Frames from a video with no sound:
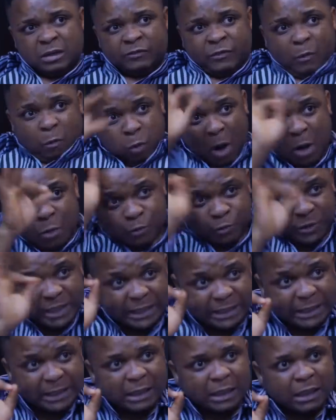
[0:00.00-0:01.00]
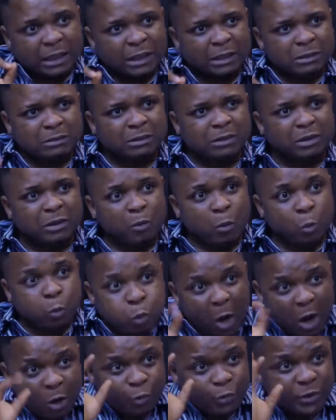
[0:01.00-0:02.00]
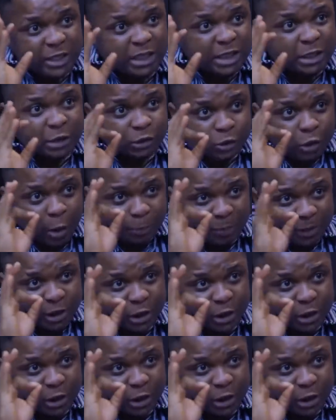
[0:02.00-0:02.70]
For 1 week? 1 week, you're not